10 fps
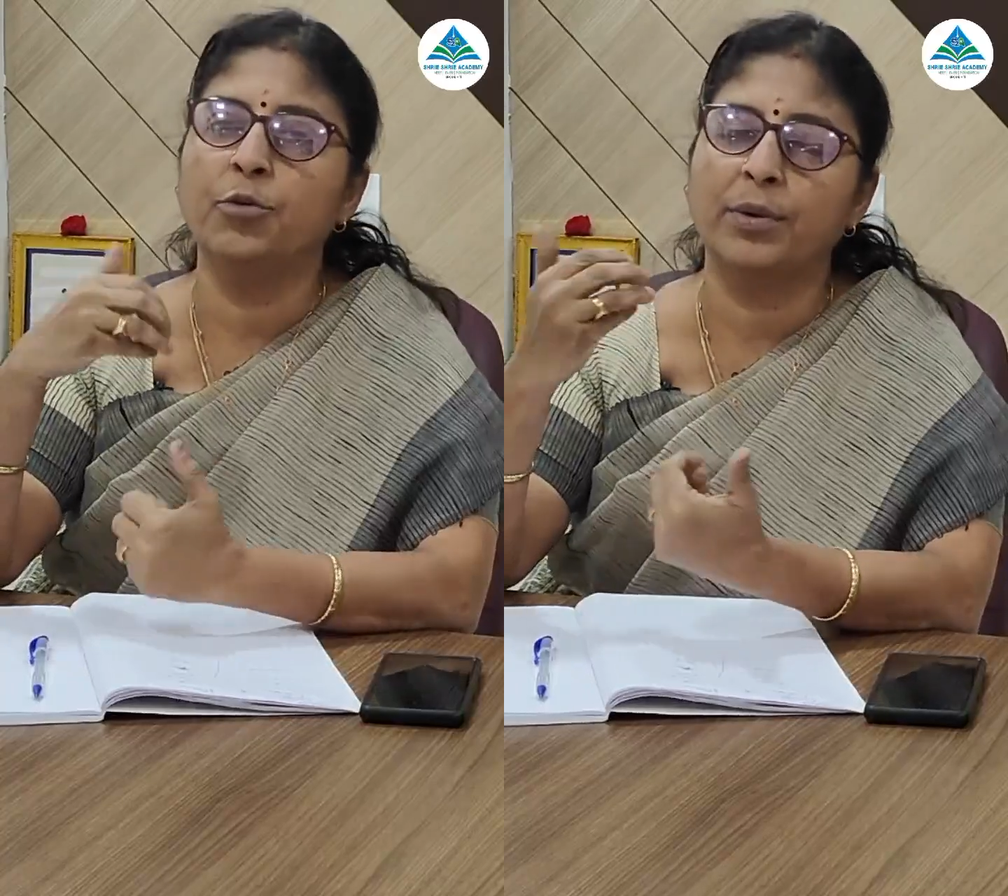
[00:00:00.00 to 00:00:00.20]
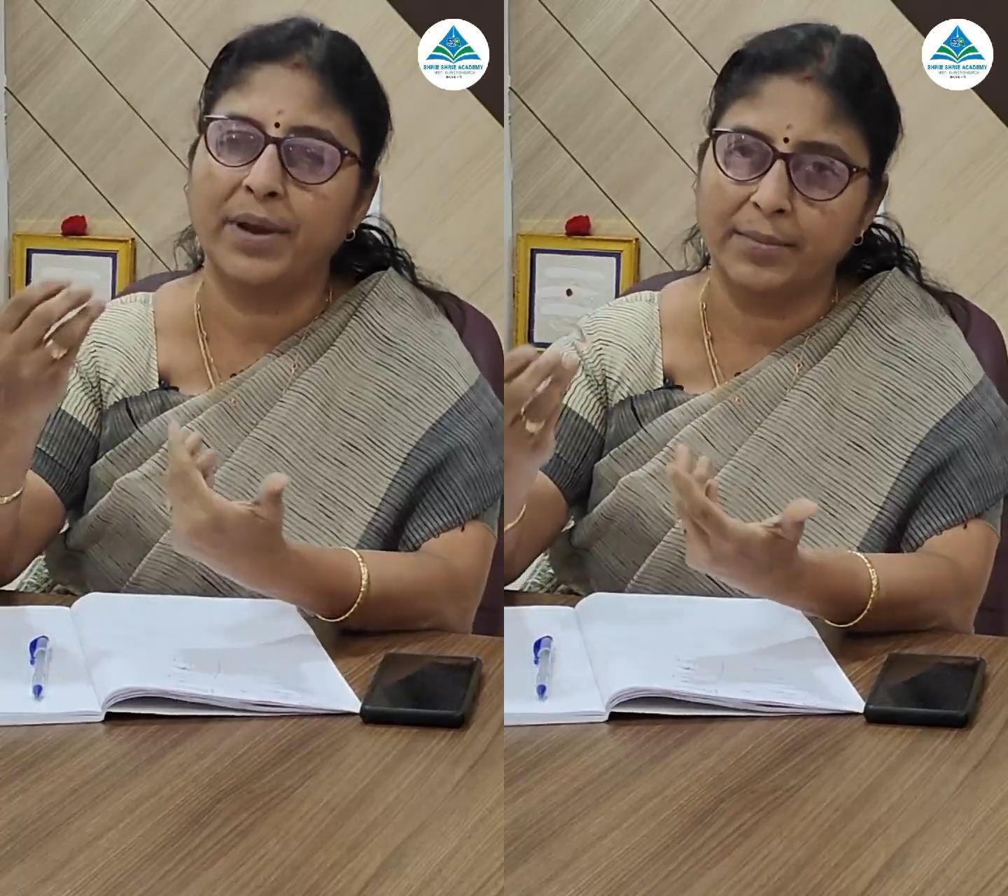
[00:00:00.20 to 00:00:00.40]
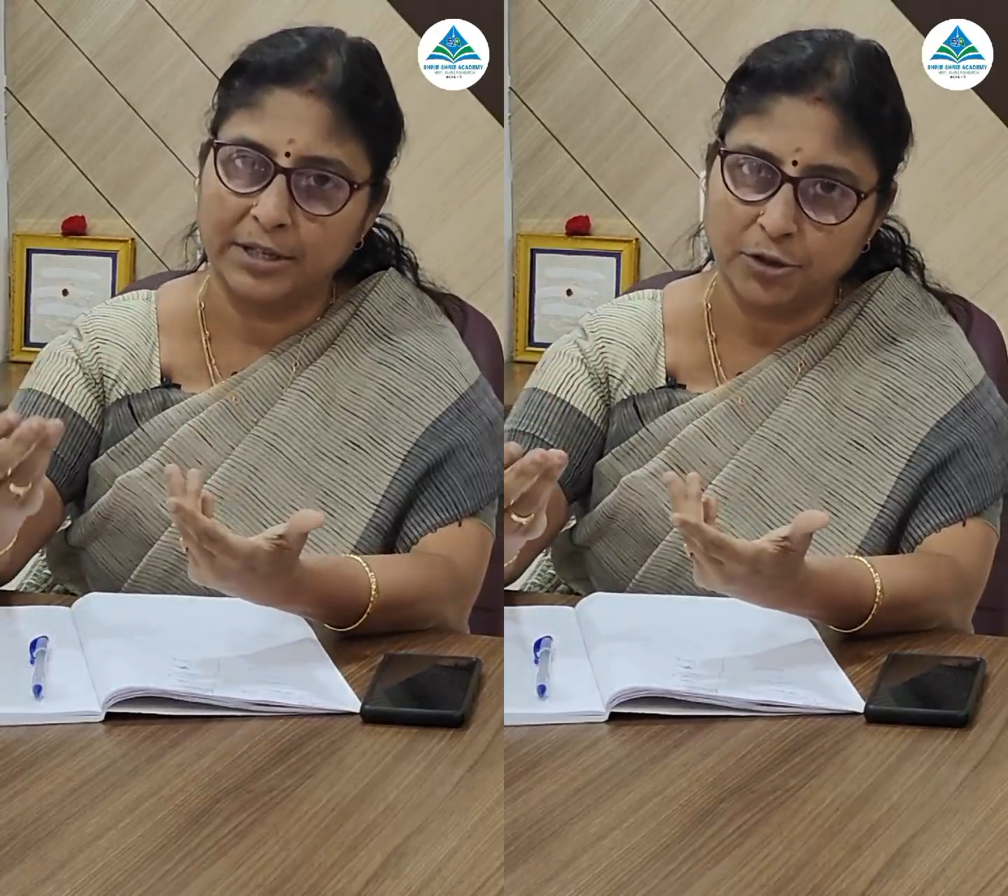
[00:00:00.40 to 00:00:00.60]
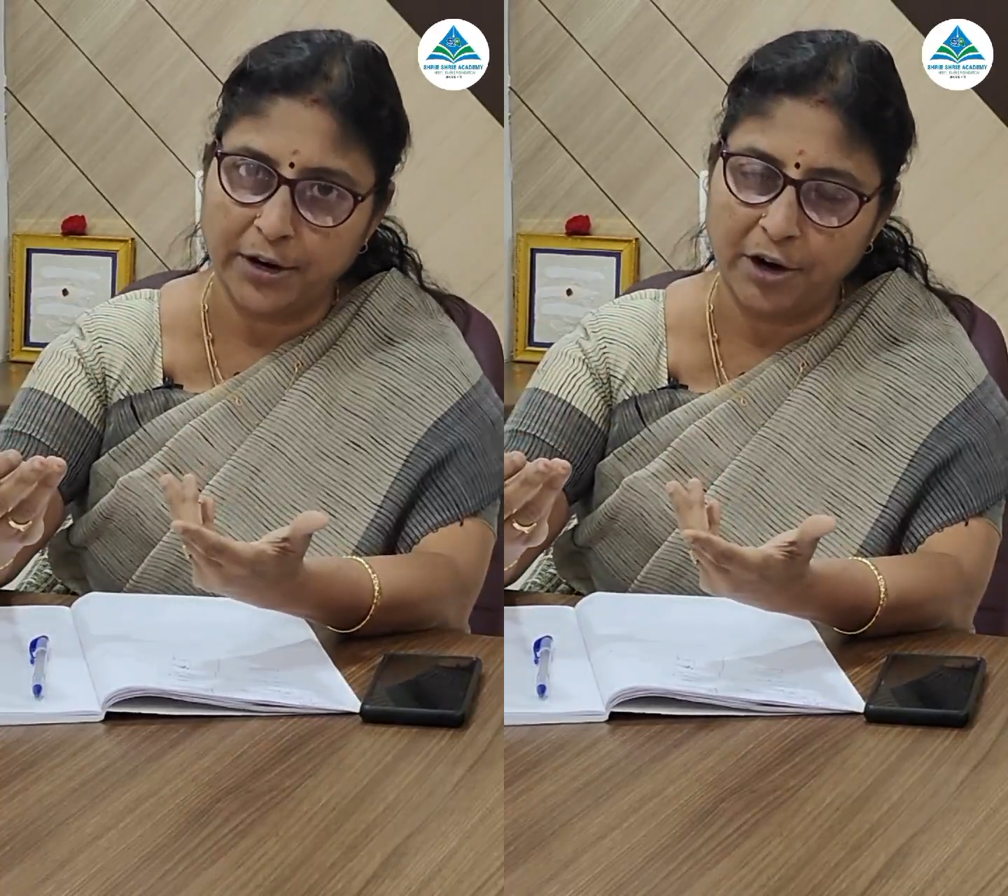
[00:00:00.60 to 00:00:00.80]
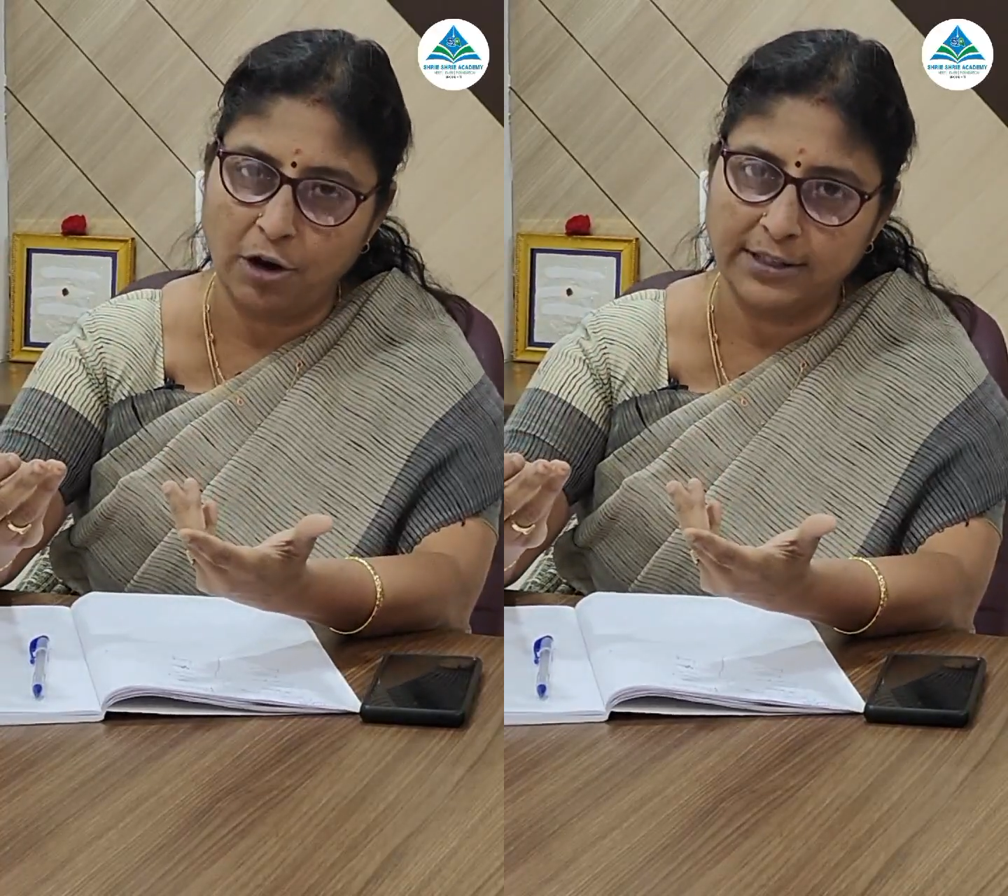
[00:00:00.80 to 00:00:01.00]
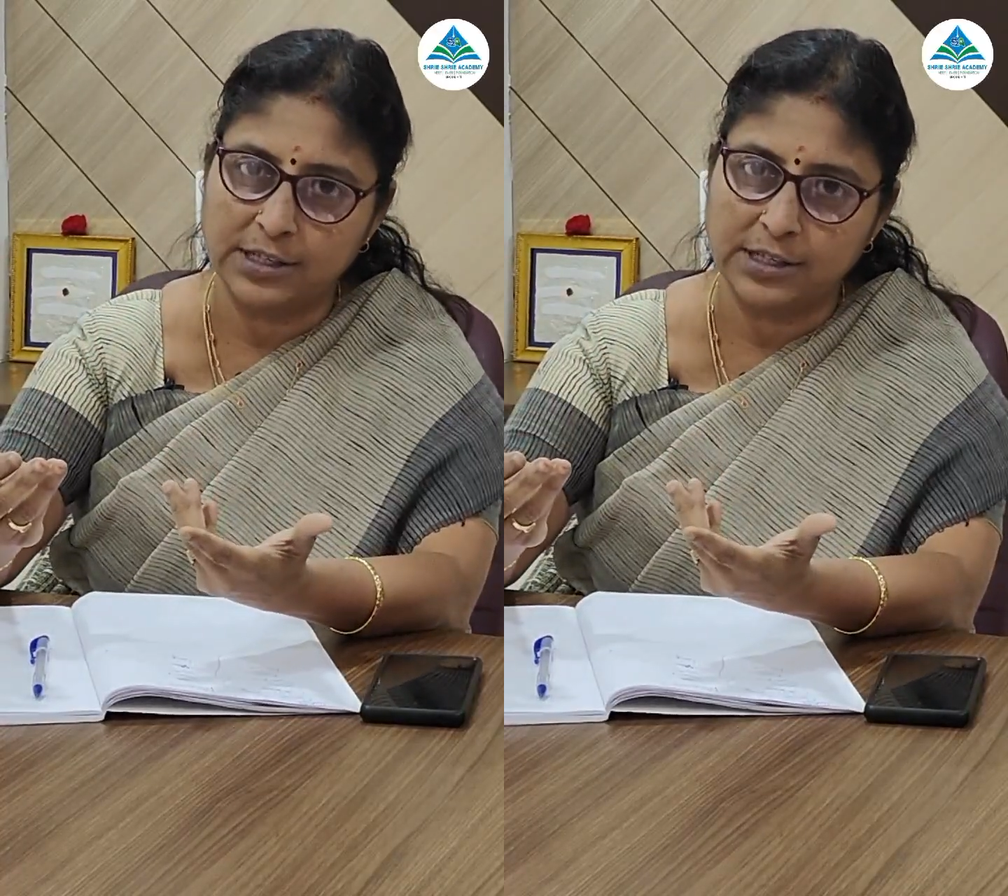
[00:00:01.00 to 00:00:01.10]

you will be able to recall